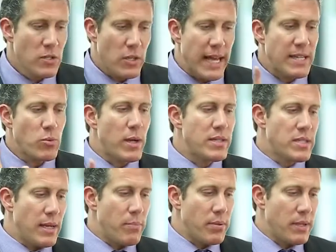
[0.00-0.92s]
So that's one
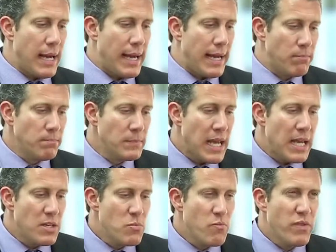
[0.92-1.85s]
tip.
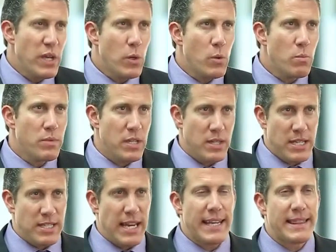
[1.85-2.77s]

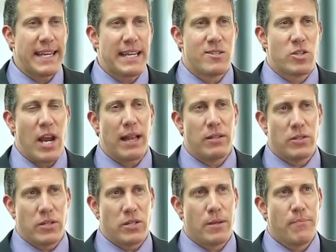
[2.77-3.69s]
The second thing is
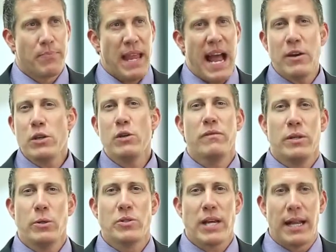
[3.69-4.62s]
challenges. How you
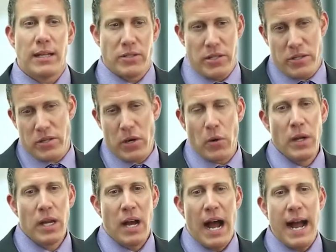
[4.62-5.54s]
view challenges. So
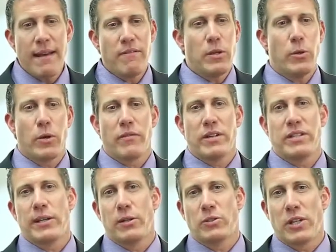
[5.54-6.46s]
I view every
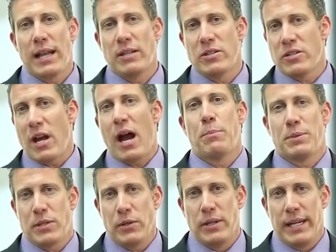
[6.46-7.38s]
single challenge as an
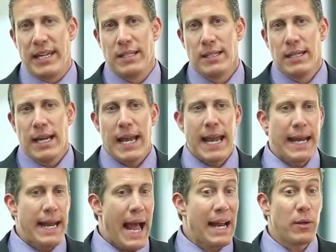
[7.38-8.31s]
opportunity,
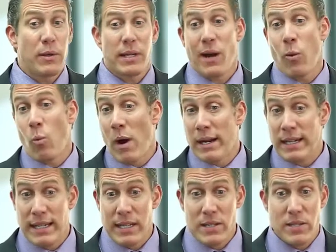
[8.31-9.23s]
and I don't care what
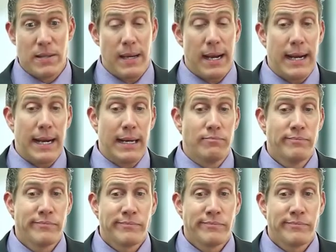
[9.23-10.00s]
it is. I